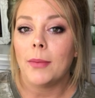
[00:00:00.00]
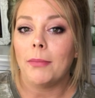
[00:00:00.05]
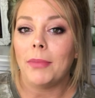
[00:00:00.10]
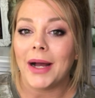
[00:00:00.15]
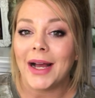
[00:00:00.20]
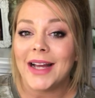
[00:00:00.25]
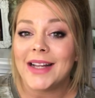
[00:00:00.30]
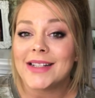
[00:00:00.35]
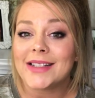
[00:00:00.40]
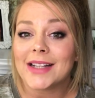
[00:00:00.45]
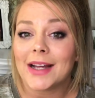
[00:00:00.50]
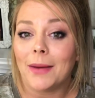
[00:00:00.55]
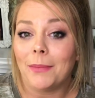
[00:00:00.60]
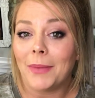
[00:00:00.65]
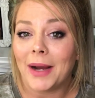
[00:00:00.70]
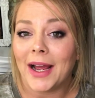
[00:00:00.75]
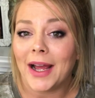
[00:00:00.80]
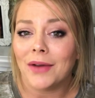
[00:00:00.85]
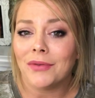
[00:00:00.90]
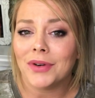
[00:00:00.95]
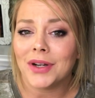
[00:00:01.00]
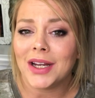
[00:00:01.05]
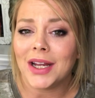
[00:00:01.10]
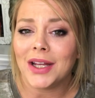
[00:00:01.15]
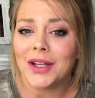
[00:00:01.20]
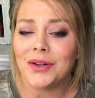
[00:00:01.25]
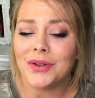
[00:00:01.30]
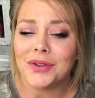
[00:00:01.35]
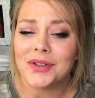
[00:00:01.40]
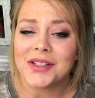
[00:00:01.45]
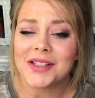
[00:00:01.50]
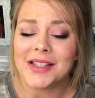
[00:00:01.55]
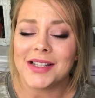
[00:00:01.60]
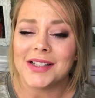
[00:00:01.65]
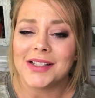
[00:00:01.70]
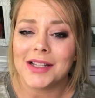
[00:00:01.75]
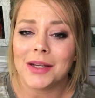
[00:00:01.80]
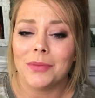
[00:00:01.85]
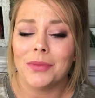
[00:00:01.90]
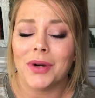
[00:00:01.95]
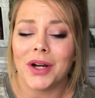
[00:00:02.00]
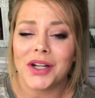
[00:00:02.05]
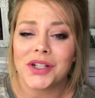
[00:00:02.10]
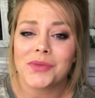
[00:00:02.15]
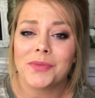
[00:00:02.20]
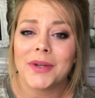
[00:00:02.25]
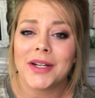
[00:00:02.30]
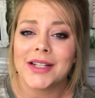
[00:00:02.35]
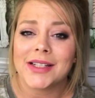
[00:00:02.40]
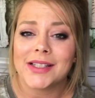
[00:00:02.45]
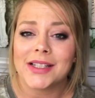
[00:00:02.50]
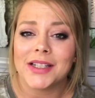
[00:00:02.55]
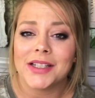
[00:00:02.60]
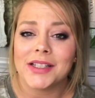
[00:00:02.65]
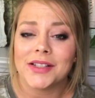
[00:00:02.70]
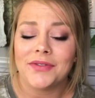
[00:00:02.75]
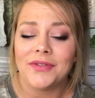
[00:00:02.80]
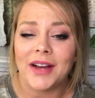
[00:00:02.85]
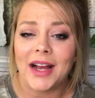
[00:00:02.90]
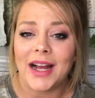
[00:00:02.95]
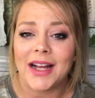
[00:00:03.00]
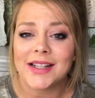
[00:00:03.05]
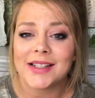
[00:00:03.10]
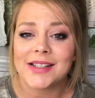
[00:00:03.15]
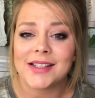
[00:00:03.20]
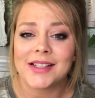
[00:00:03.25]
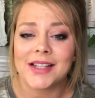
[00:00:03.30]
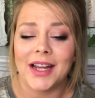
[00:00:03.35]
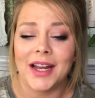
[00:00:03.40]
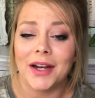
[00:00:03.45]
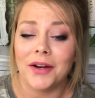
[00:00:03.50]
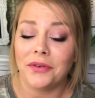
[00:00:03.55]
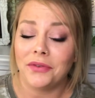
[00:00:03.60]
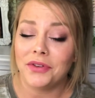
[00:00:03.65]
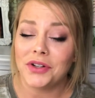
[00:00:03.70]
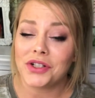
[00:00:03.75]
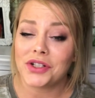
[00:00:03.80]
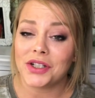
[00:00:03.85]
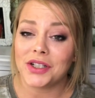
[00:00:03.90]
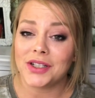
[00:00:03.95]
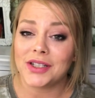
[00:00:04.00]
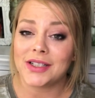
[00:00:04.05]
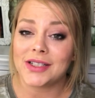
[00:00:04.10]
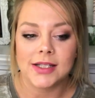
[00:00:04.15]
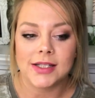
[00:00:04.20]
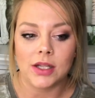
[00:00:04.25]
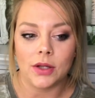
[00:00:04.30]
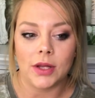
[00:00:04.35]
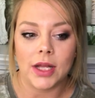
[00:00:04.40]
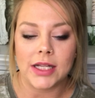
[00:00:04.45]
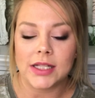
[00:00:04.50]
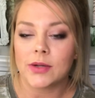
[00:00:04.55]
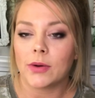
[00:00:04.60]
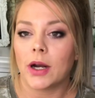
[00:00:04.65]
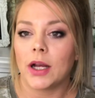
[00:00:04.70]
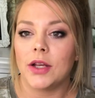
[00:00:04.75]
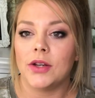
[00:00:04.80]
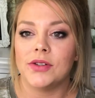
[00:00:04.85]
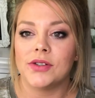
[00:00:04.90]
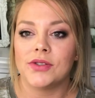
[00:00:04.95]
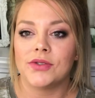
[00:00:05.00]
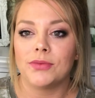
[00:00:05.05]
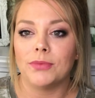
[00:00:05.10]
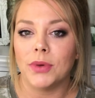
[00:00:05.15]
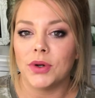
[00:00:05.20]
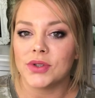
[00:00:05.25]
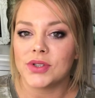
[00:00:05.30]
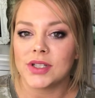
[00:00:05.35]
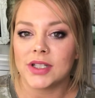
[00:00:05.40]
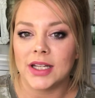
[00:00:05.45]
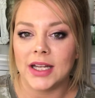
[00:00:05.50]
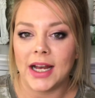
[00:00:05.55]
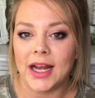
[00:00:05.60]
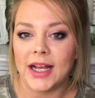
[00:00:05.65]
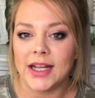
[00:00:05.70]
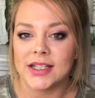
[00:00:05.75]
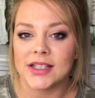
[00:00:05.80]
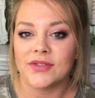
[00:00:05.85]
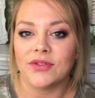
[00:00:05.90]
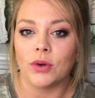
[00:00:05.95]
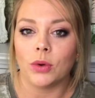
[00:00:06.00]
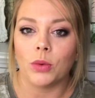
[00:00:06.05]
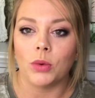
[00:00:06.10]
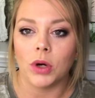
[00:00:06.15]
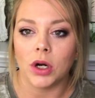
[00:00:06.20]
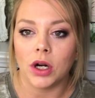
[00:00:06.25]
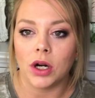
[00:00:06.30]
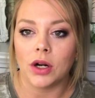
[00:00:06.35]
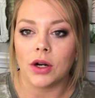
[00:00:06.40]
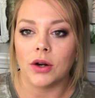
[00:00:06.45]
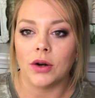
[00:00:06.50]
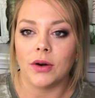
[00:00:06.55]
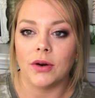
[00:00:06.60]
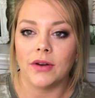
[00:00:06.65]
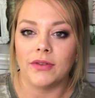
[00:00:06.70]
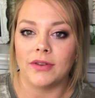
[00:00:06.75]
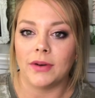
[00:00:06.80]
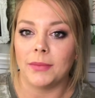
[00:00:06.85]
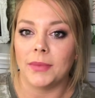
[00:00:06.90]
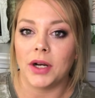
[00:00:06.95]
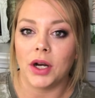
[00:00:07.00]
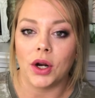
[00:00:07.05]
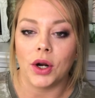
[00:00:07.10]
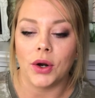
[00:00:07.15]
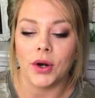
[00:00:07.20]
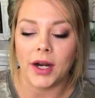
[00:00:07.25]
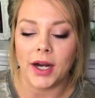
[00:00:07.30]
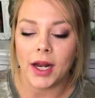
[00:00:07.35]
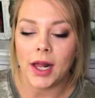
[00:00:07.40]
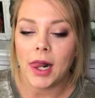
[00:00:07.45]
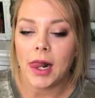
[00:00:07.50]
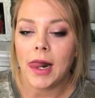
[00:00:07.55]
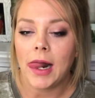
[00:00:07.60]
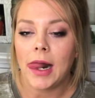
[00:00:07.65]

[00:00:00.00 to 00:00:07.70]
But my everyday use is a brush because it is fast and efficient. So that's what I use most of the days for work or if I'm in a hurry.